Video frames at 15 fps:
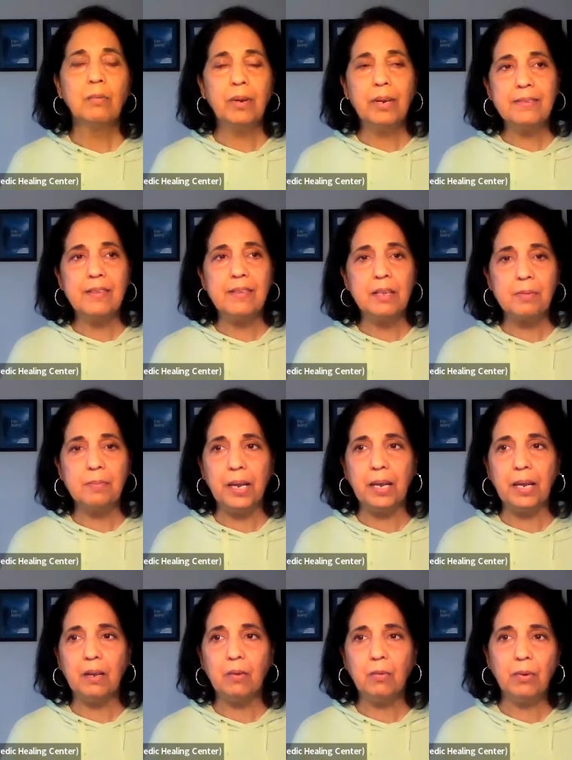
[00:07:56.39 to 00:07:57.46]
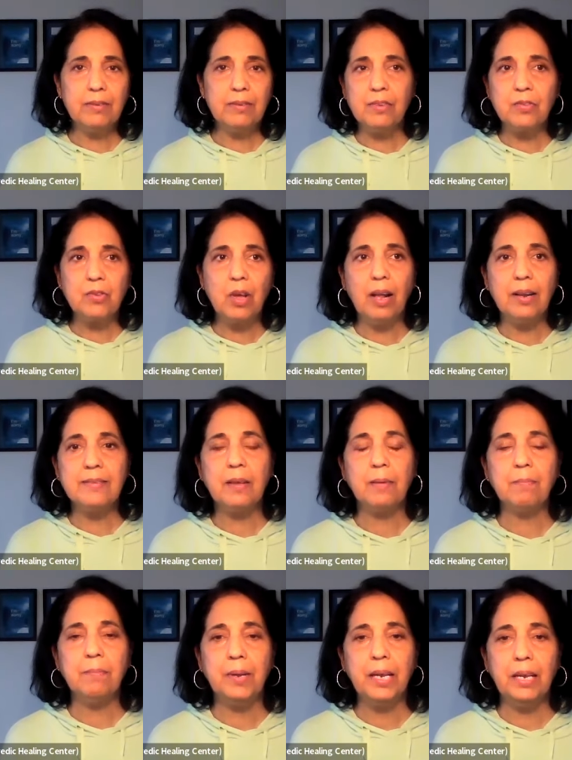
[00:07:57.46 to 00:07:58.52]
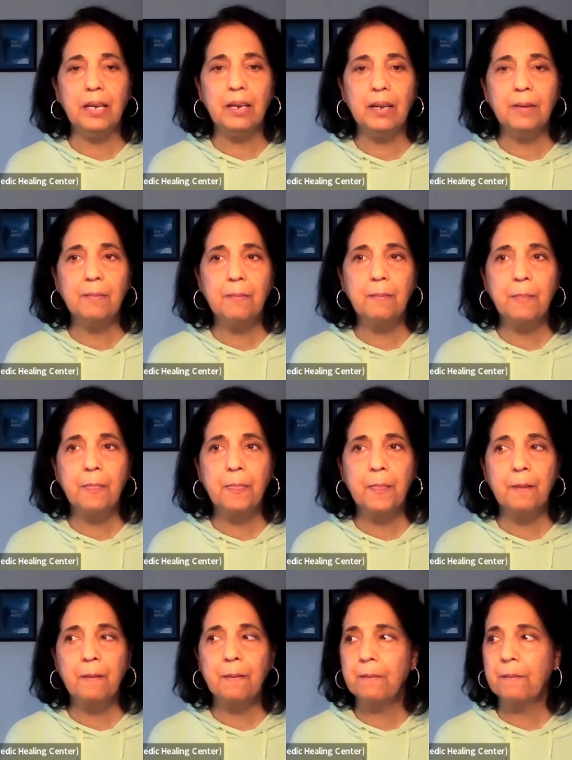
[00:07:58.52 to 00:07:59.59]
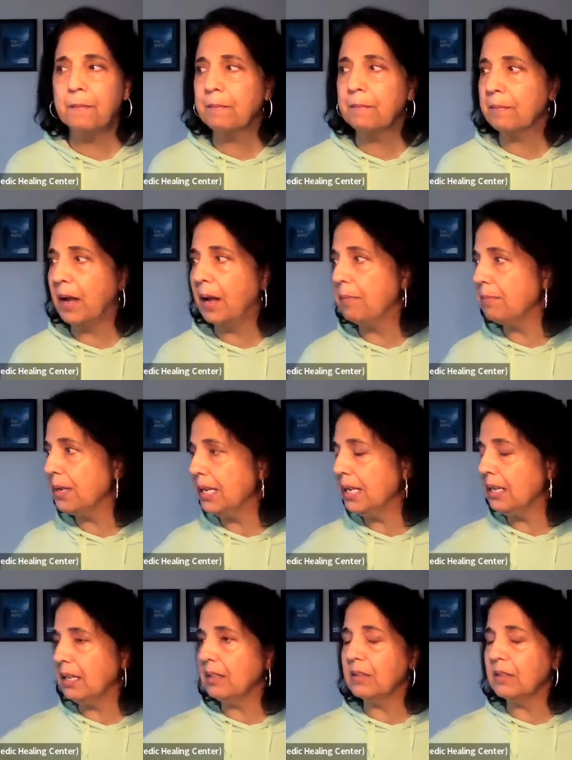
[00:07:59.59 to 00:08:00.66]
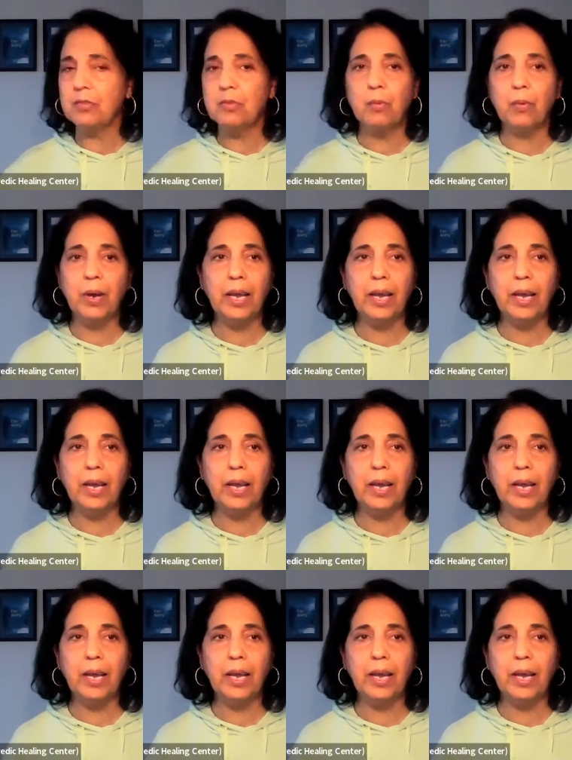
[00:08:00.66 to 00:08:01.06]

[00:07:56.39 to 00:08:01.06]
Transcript: what does this mean what does this concept mean i'm eating this